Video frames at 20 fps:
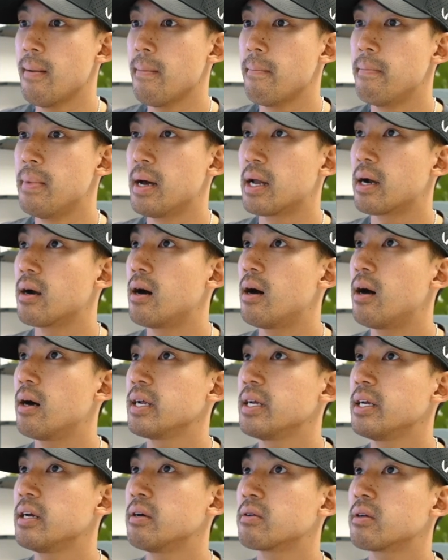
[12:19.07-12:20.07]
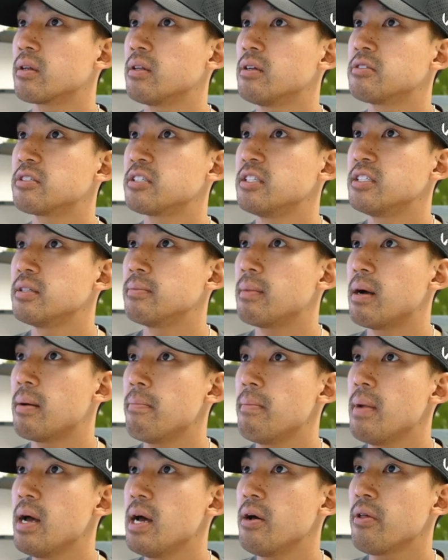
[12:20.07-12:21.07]
better audio closer to my
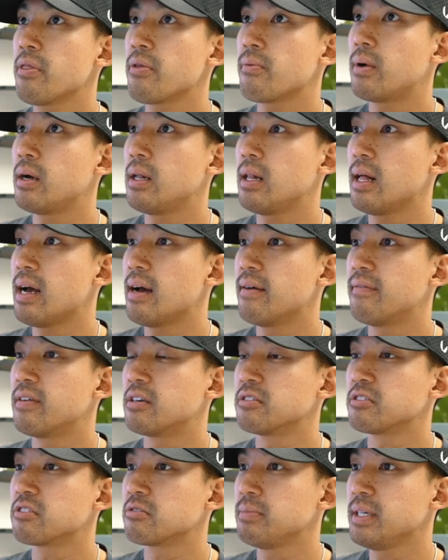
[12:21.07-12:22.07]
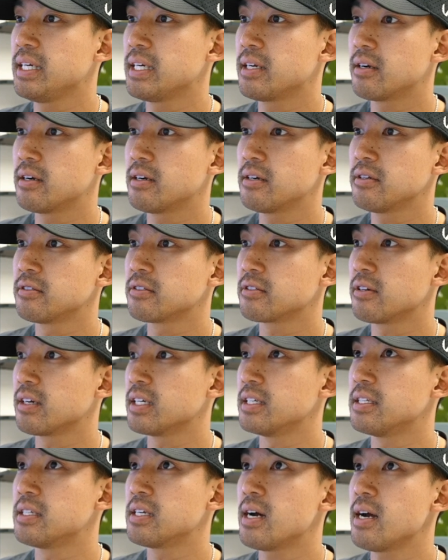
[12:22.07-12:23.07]
mouth while I have it on speaker so I
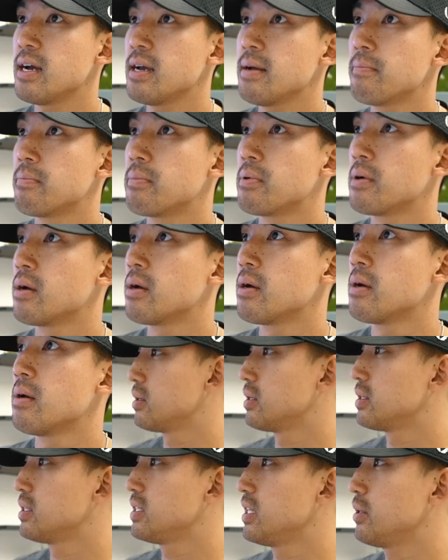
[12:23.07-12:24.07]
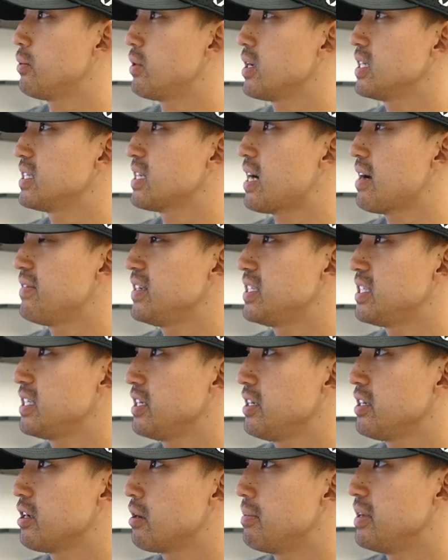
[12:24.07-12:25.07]
could type do you want to dive into
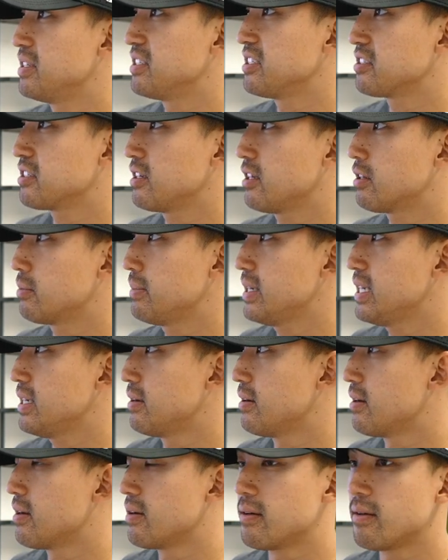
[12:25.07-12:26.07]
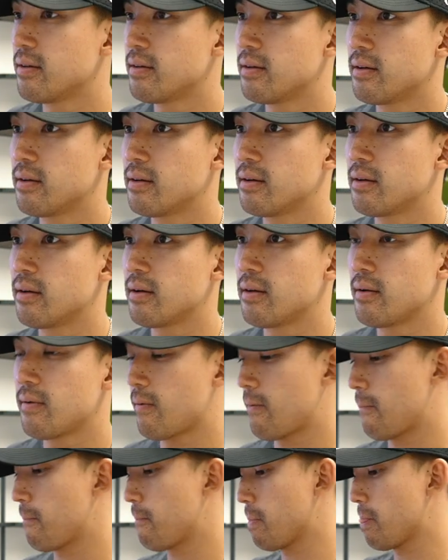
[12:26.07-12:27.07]
your business a little bit?
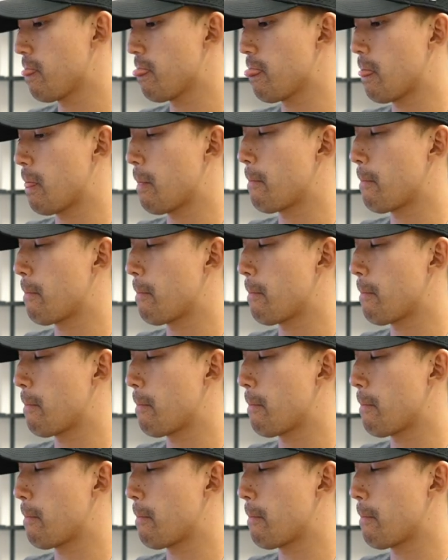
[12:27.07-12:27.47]
Yeah, for sure.